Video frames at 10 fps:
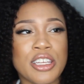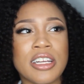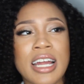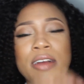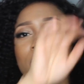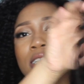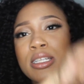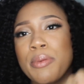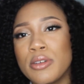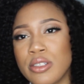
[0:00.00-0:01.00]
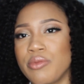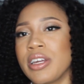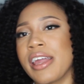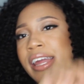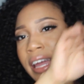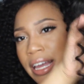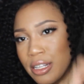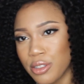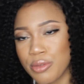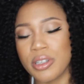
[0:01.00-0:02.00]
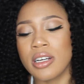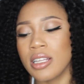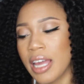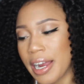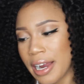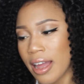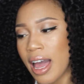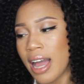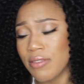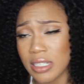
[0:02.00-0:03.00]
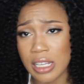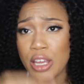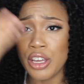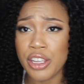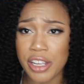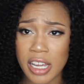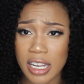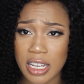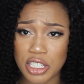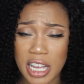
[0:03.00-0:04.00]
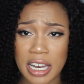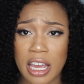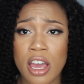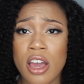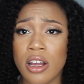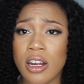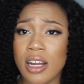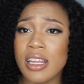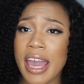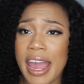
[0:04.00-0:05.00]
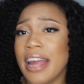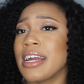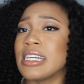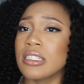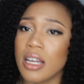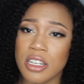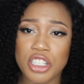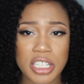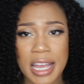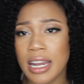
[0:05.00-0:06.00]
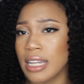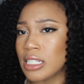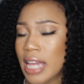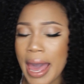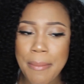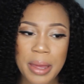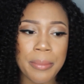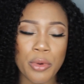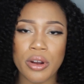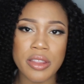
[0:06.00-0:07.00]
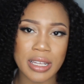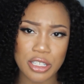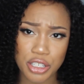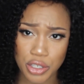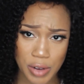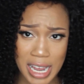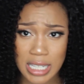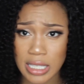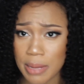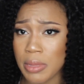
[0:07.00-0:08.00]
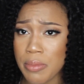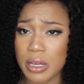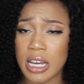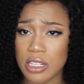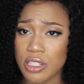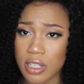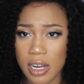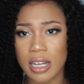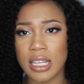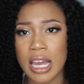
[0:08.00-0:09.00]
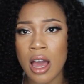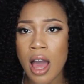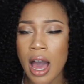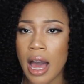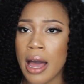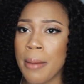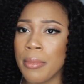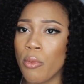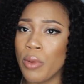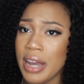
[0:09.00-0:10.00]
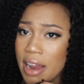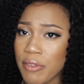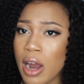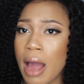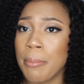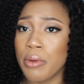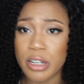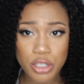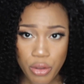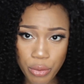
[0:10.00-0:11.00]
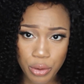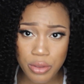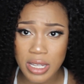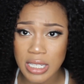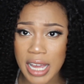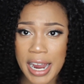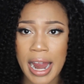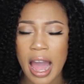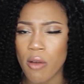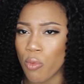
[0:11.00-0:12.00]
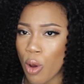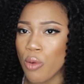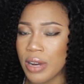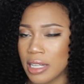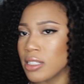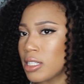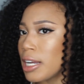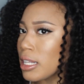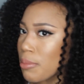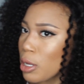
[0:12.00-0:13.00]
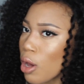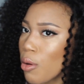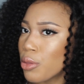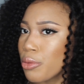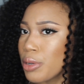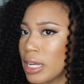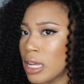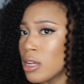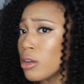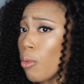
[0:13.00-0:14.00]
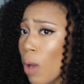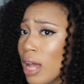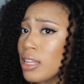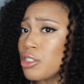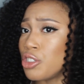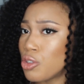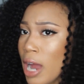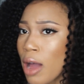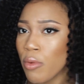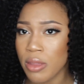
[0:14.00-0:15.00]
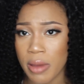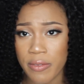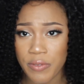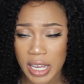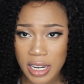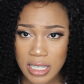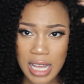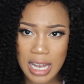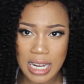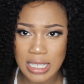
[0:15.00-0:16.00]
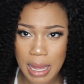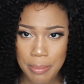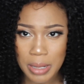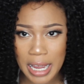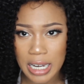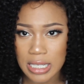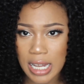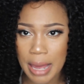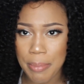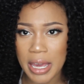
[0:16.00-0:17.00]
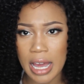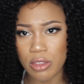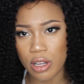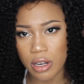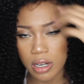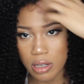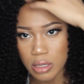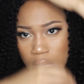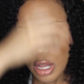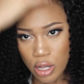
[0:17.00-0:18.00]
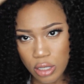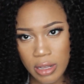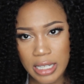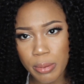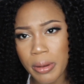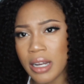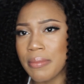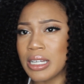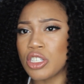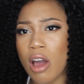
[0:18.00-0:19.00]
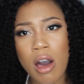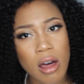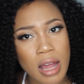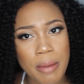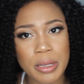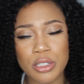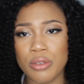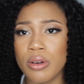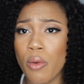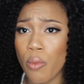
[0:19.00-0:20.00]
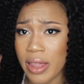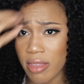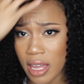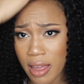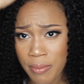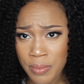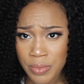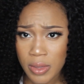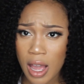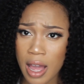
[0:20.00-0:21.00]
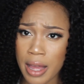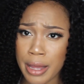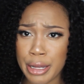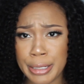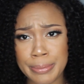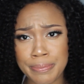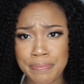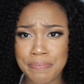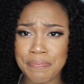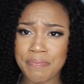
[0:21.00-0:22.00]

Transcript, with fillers: You're not really supposed to run your hands through curly hair. Obviously, you're going to get shedding. Curly hair is going to shed a tad bit more than straight simply because it's curly. Um, whenever I brush through this hair, I won't necessarily be going through it while it's dry with my fingers unless I'm planning to like pick out the curls. So that's pretty much all I'll be doing with it. Um...